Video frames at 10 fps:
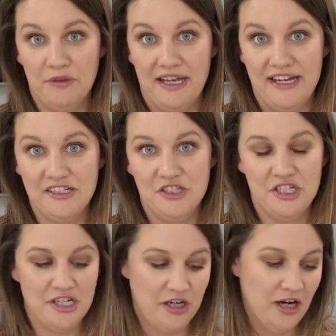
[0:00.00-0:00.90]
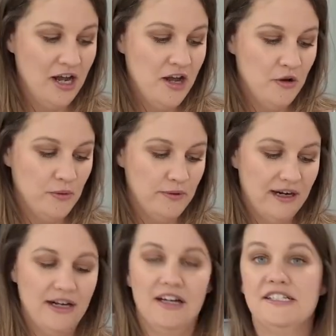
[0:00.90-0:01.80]
Root last year, we
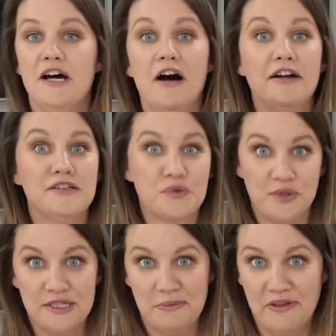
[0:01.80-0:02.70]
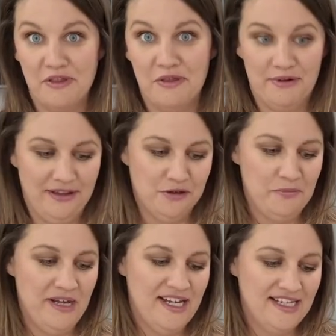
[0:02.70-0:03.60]
read a ton of stories about the Three Little
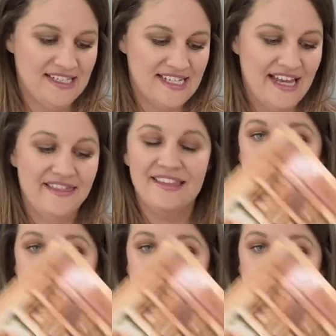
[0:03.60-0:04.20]
Pigs, and